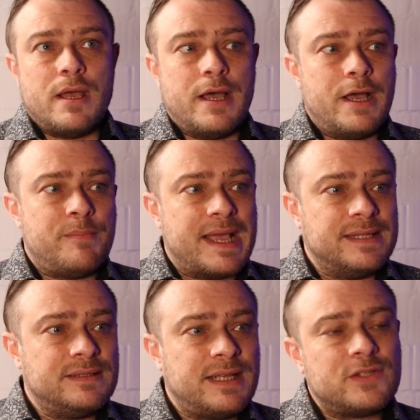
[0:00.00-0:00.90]

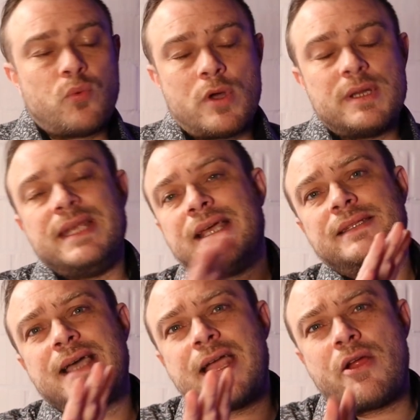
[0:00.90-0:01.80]
And that one,
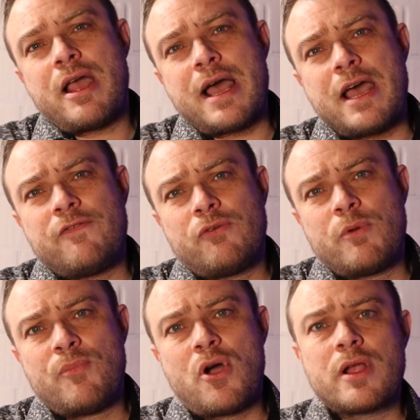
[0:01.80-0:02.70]
there I have a
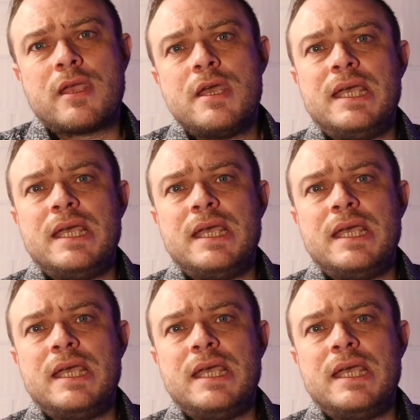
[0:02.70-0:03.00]
remark.